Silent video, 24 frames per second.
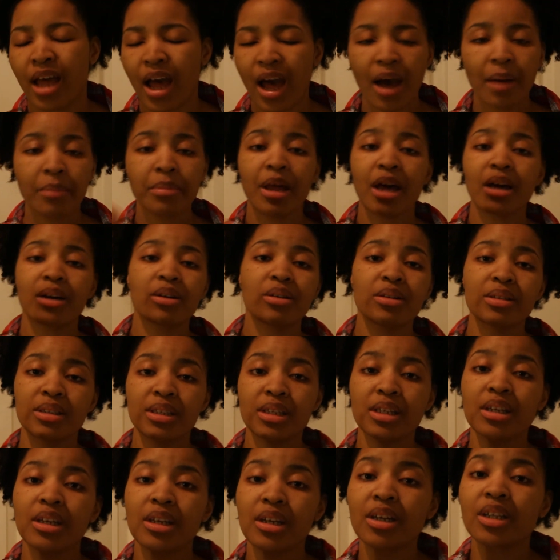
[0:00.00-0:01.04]
Now, I'm not gonna
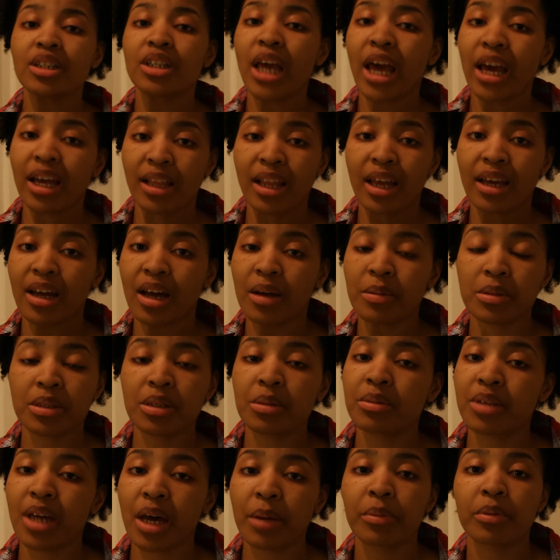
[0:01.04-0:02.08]
sit here and act like I'm
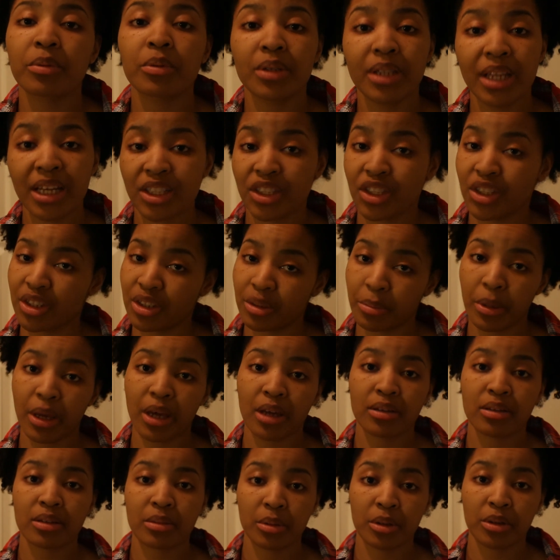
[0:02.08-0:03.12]
some type of relationship
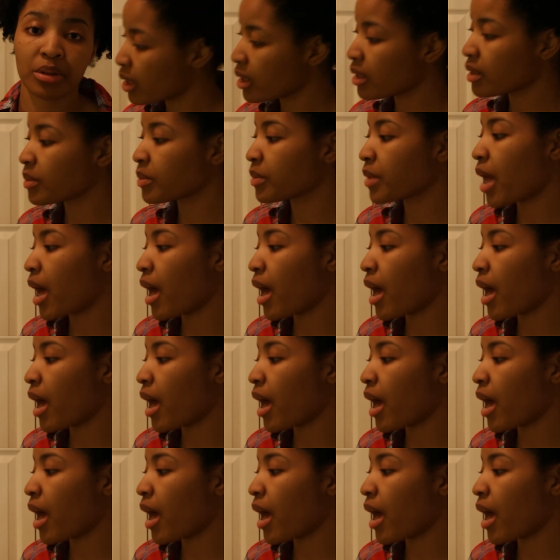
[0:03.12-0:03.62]
expert, because I'm